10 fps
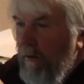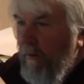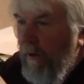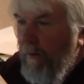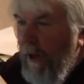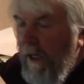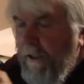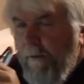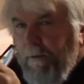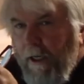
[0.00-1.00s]
When a
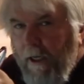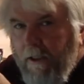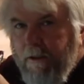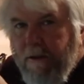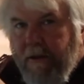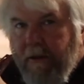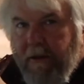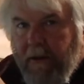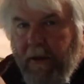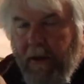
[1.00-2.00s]
plant uptakes
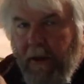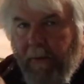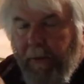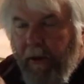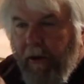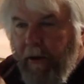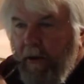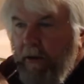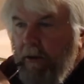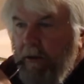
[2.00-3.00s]
a
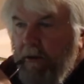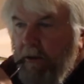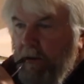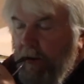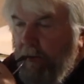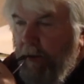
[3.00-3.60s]
particle, the